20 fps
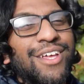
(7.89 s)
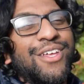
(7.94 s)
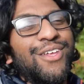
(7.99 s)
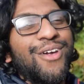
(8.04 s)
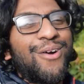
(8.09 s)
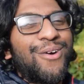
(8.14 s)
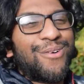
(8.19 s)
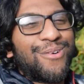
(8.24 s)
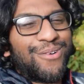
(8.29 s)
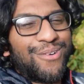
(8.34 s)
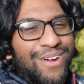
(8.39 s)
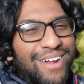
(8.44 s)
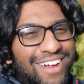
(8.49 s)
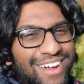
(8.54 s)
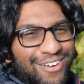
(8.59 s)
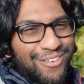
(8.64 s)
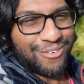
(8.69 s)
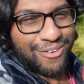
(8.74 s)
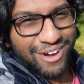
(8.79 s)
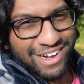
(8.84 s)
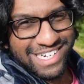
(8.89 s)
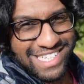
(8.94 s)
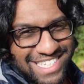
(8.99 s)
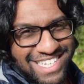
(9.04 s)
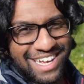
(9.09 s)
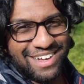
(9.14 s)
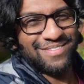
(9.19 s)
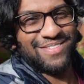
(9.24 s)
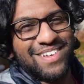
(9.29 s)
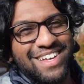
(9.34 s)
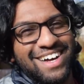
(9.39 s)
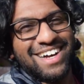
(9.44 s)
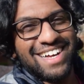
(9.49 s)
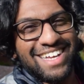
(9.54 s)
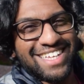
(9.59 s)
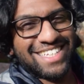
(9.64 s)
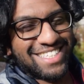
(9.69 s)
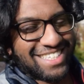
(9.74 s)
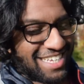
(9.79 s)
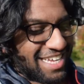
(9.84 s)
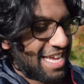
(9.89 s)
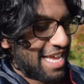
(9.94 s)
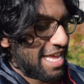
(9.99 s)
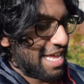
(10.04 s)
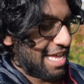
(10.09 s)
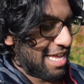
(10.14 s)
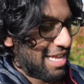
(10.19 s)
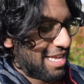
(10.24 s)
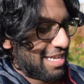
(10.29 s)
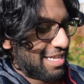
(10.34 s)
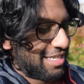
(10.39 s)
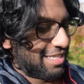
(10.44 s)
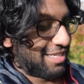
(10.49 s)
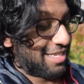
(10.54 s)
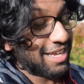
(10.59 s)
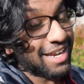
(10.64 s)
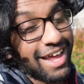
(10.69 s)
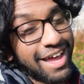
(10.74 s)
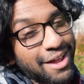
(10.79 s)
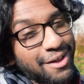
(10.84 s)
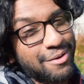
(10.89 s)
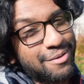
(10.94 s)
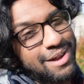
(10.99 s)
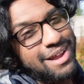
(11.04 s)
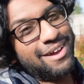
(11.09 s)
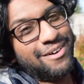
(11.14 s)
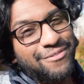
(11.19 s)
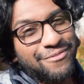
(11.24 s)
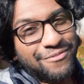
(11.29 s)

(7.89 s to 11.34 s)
Yo, what is up guys? Today we are